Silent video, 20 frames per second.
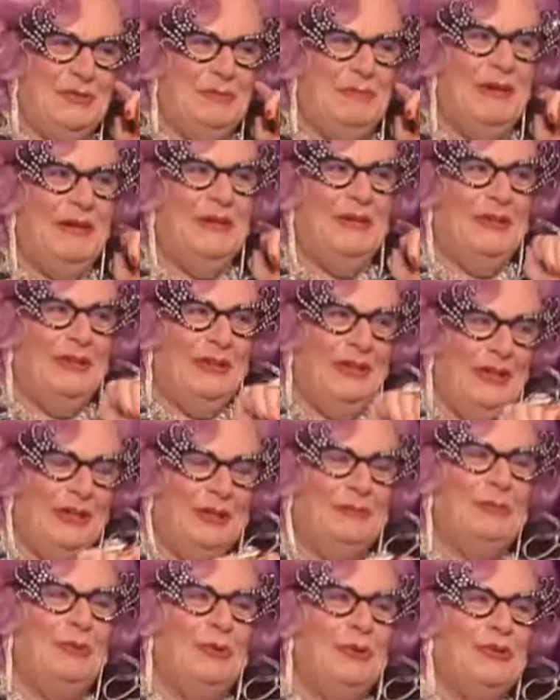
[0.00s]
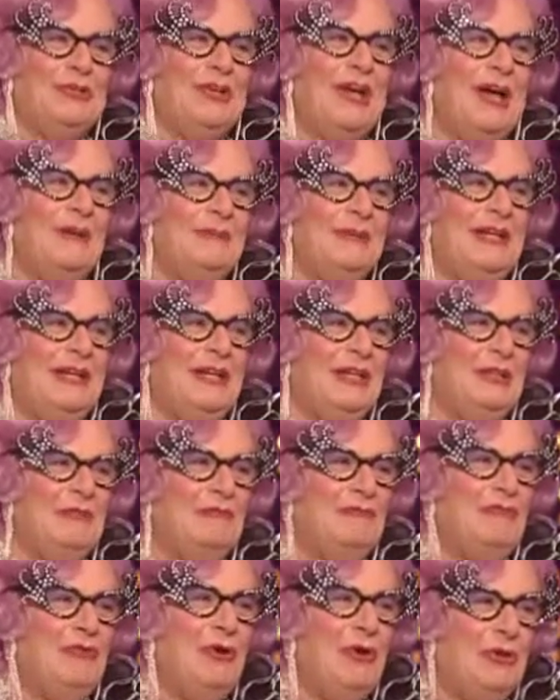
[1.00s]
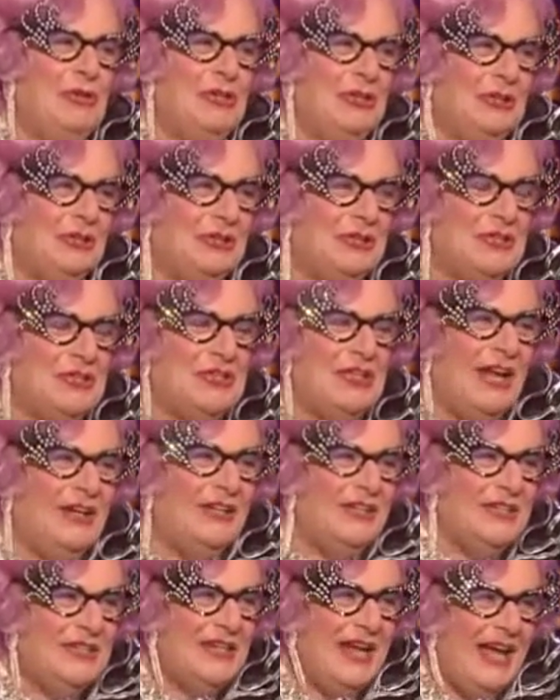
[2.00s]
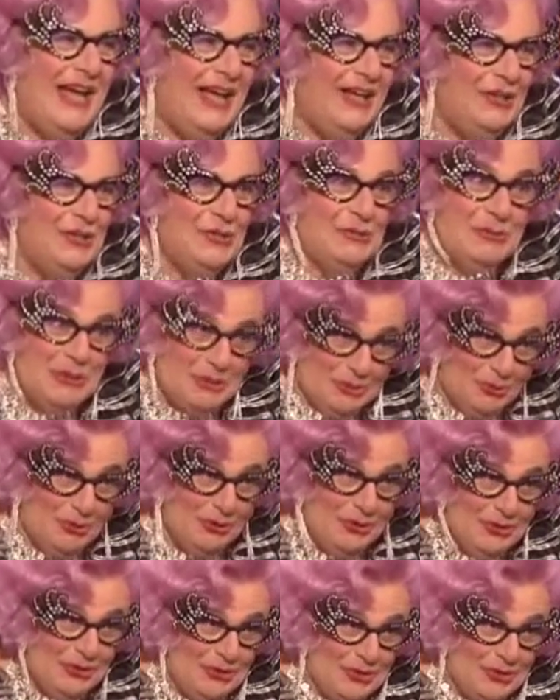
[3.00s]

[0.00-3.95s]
spent a little more time getting the vertical suntan, as we call it